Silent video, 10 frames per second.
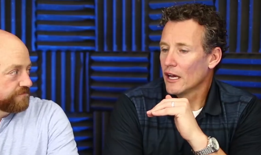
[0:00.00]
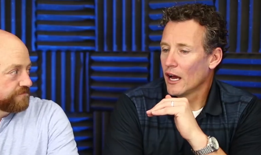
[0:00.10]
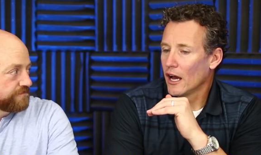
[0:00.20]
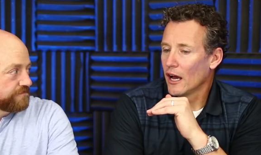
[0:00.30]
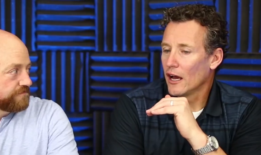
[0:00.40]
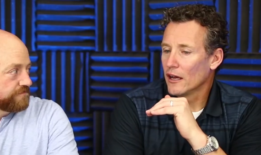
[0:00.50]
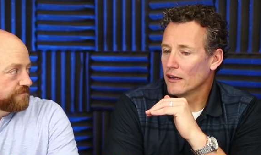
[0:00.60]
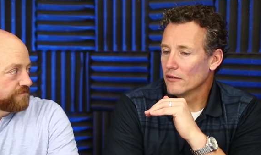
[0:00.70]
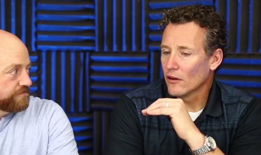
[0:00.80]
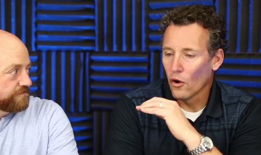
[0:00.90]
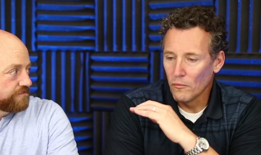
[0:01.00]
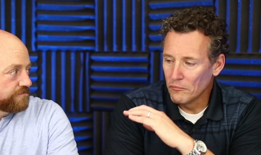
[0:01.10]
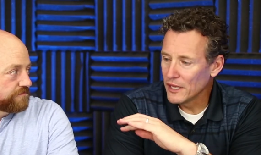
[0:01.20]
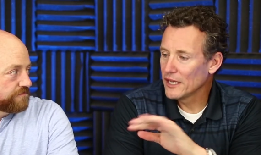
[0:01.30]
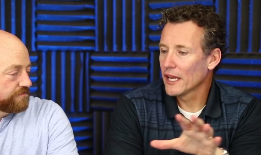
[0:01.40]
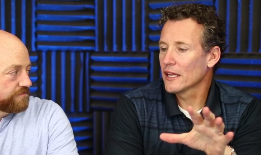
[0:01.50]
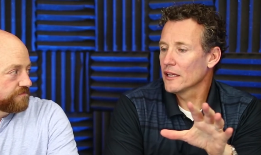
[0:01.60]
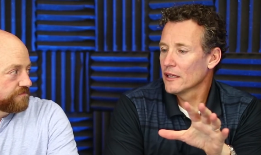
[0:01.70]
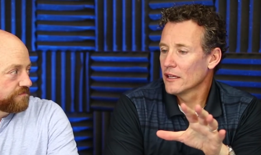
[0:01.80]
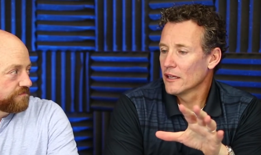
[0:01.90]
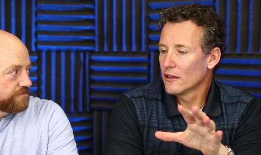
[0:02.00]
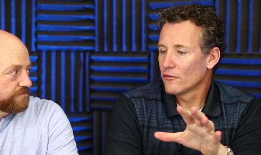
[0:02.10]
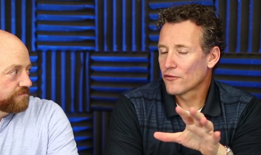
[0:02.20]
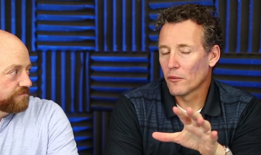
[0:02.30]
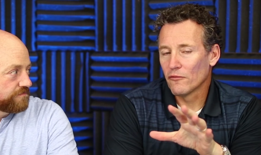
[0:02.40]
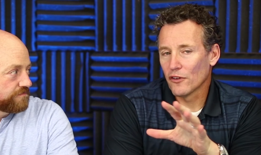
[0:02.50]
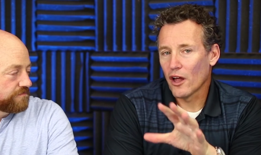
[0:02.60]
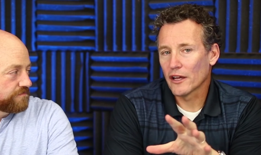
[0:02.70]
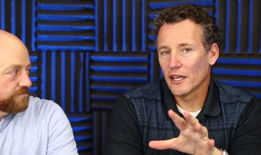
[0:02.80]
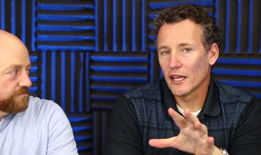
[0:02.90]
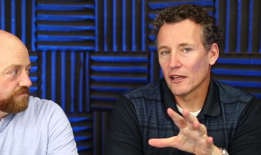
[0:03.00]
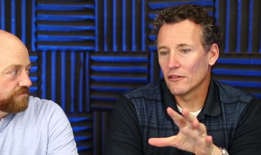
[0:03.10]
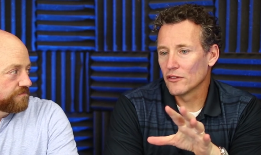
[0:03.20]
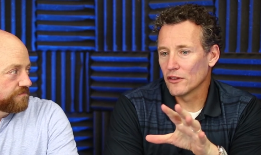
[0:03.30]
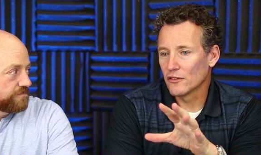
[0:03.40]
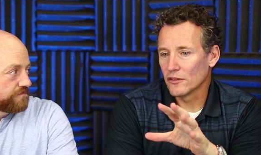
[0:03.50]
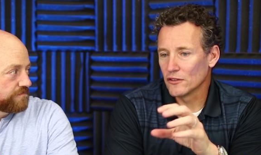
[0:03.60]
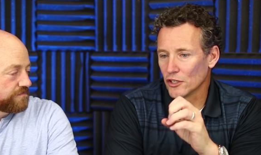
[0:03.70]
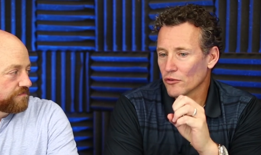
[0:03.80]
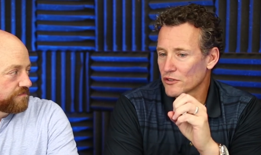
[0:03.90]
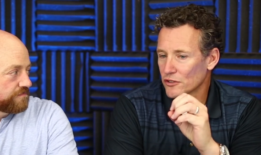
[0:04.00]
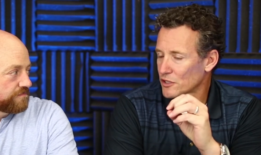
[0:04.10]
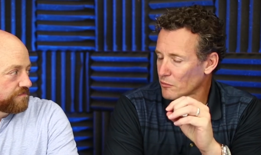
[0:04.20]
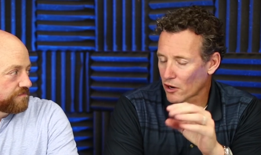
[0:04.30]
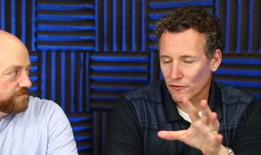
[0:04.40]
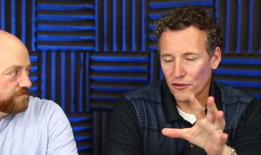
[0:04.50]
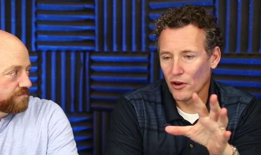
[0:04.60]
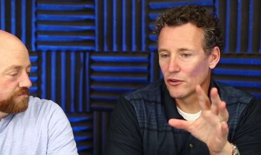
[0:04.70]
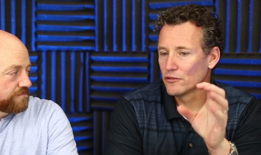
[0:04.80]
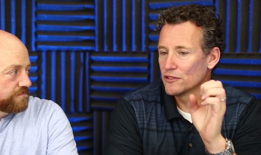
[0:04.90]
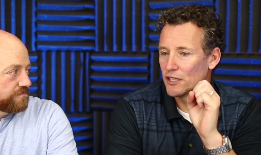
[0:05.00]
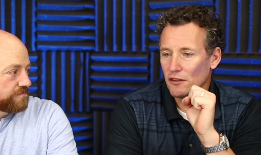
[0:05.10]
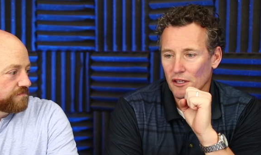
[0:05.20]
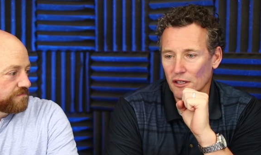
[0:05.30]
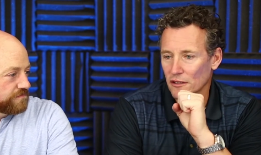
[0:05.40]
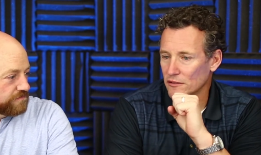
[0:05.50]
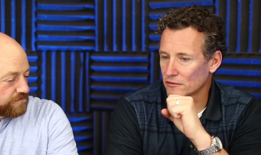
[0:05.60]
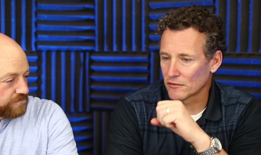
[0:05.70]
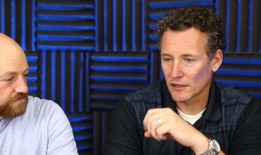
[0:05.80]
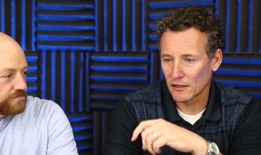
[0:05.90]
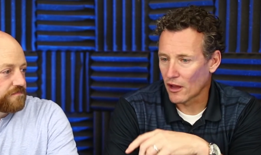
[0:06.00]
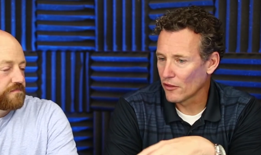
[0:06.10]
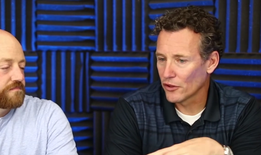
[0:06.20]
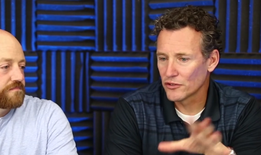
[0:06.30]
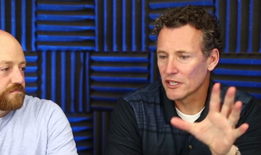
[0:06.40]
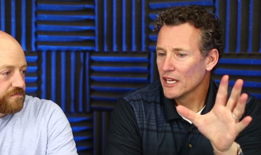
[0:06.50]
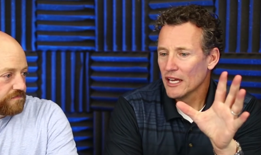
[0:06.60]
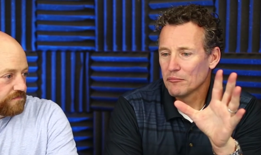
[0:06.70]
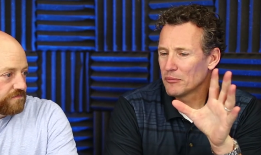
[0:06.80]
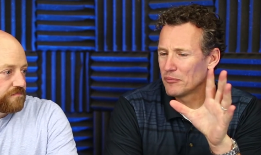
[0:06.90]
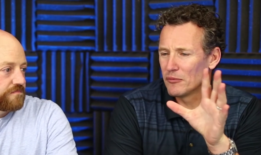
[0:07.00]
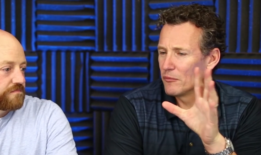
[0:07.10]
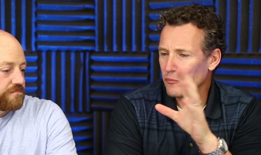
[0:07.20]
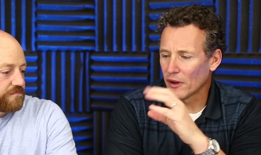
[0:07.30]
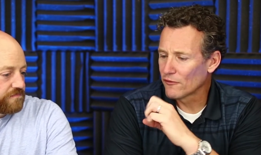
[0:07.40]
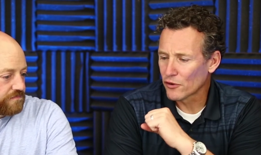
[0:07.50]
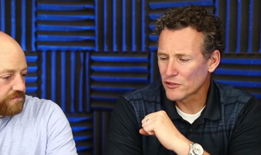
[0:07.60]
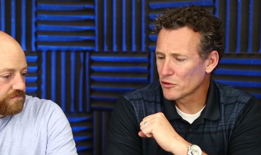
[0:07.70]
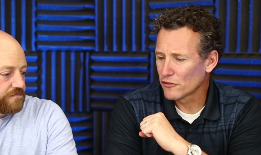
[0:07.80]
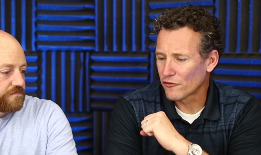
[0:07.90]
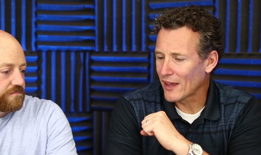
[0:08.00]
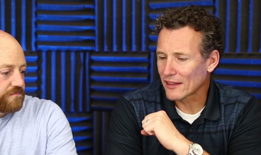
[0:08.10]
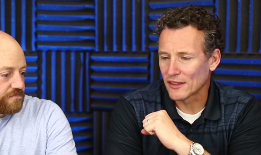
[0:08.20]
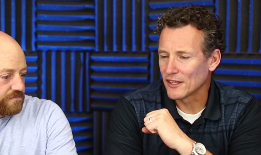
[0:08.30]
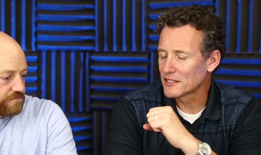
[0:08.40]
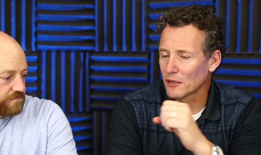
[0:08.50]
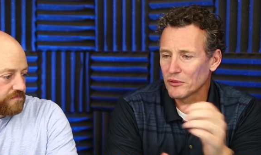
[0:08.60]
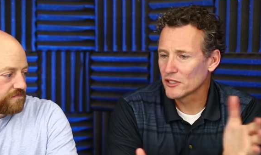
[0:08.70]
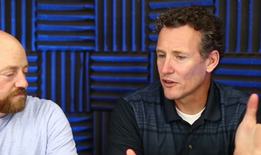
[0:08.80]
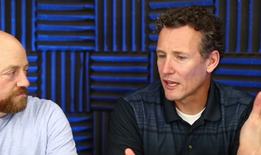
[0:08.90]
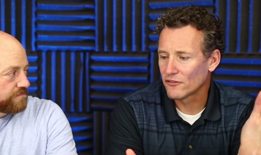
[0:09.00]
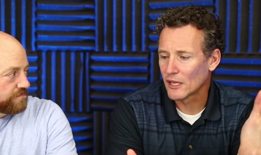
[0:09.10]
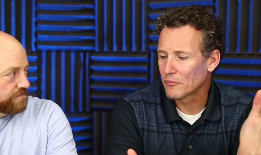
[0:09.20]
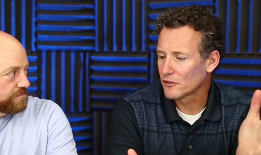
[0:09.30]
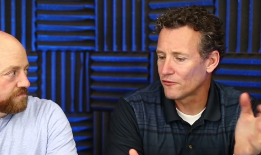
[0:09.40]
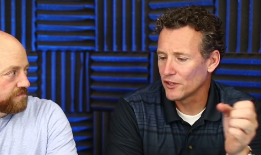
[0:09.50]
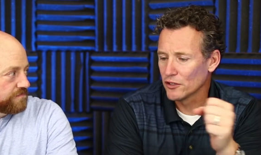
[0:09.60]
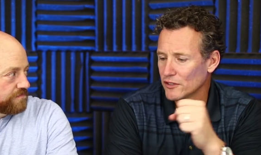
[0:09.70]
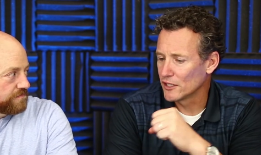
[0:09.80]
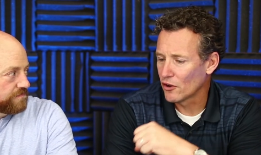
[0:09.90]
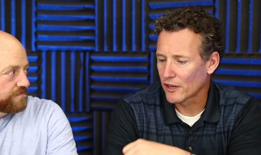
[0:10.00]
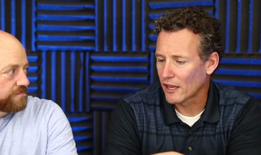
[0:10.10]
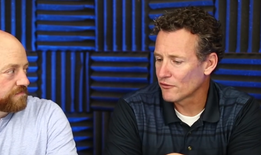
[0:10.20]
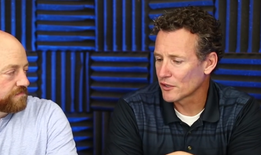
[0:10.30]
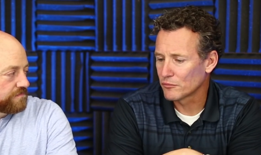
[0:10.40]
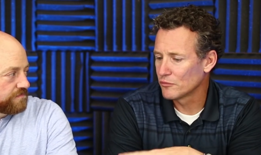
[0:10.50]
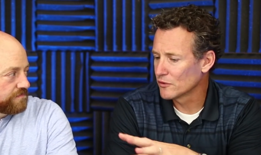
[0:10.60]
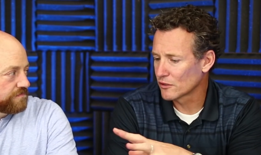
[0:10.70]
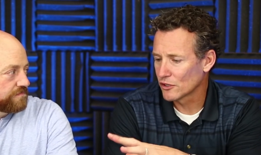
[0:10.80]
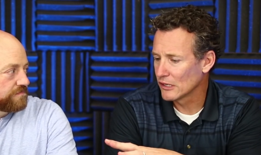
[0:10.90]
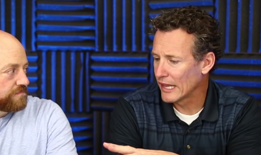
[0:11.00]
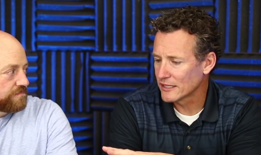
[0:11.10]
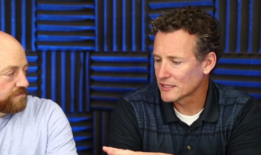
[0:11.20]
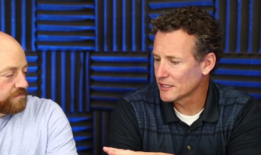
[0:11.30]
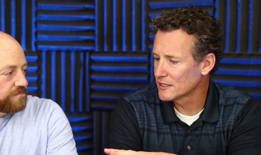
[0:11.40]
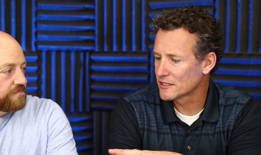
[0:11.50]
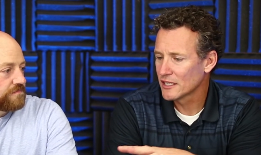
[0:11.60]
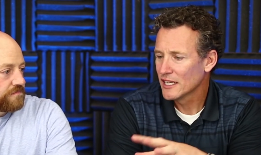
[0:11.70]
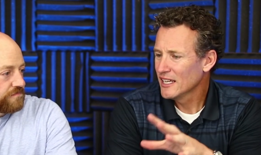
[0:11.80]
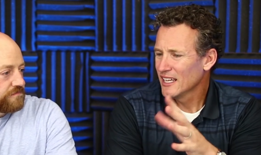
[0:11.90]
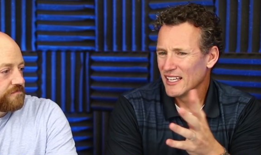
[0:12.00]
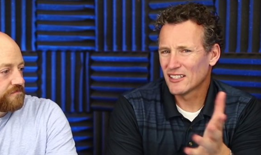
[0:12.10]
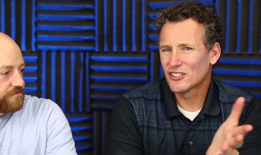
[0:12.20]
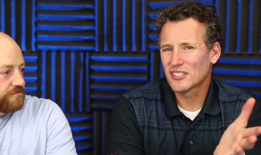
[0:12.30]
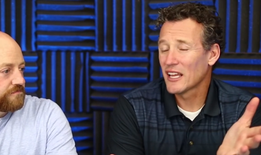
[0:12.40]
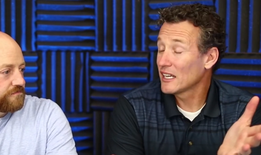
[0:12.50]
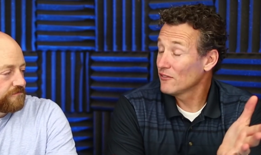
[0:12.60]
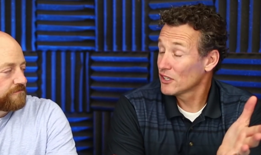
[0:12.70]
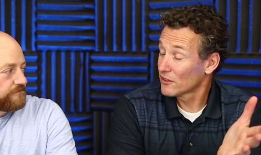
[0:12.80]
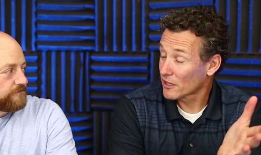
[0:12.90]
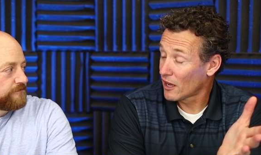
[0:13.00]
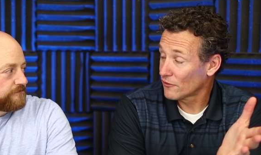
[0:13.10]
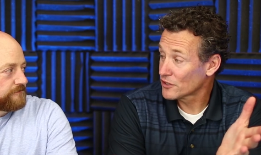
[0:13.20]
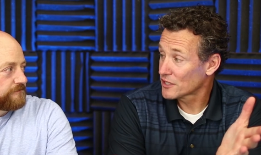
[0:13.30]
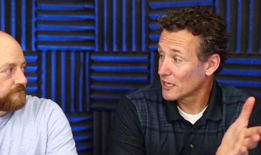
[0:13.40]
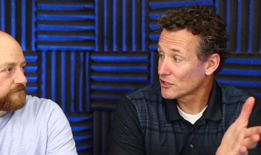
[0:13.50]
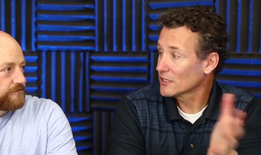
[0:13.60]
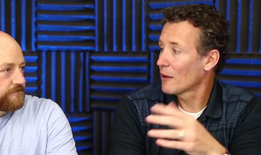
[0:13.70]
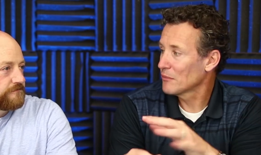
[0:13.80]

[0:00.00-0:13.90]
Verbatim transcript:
Speaker 1: uh, omitting from vlogging, you know, the smartphones and the all those by virtue of the fact that they simply don't have depth of field, they don't have the, the good lenses. It's just not even in the conversation.